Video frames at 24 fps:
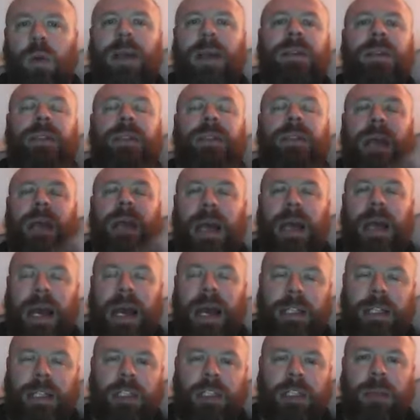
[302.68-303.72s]
is,
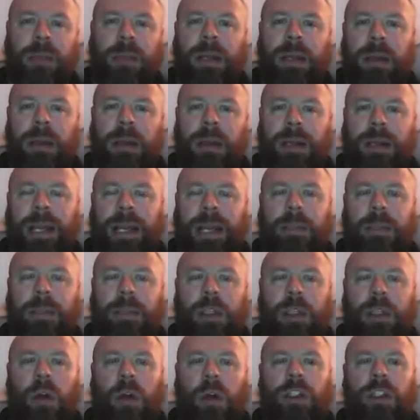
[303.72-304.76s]
and some of the
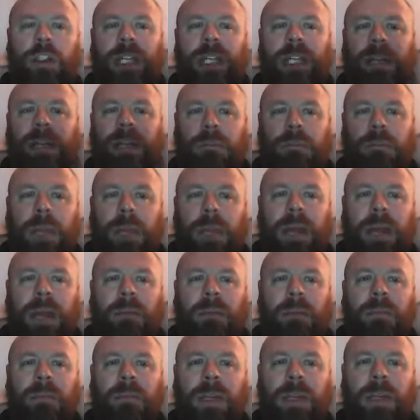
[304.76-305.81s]
climatology and
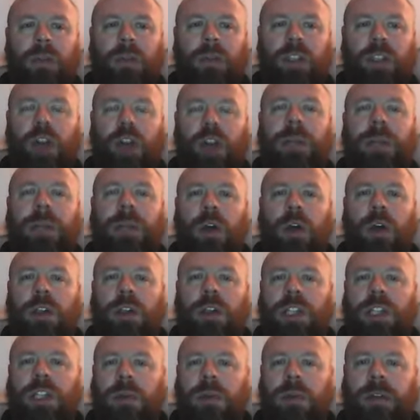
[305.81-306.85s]
you know,
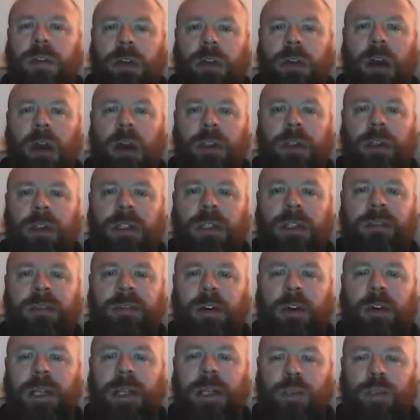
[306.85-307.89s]
terminology with regards to
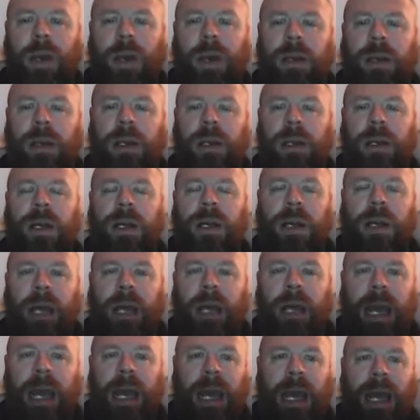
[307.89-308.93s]
various weather
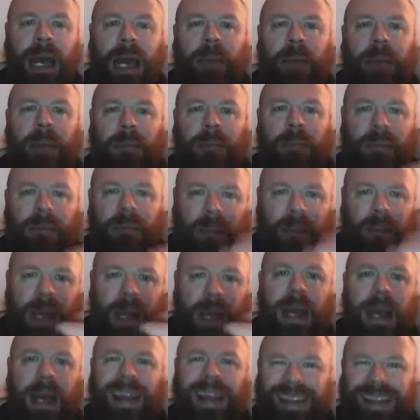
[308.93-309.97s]

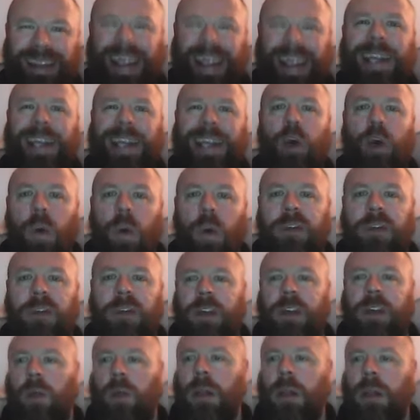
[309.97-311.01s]
lingo, if
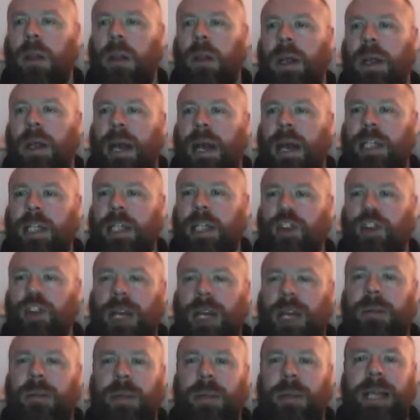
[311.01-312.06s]
you will. I
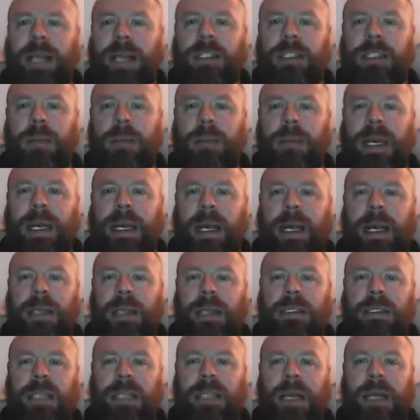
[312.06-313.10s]
try my best to make it
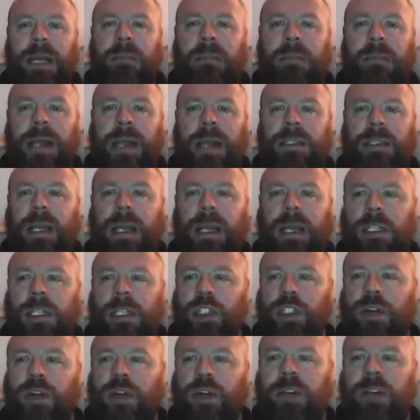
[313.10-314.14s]
as
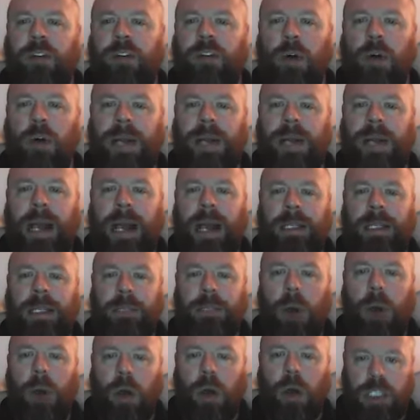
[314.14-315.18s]
straightforward as
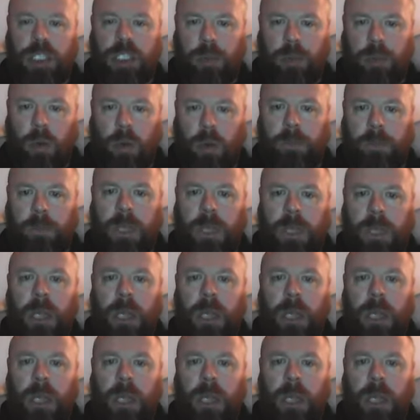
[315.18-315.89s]
possible.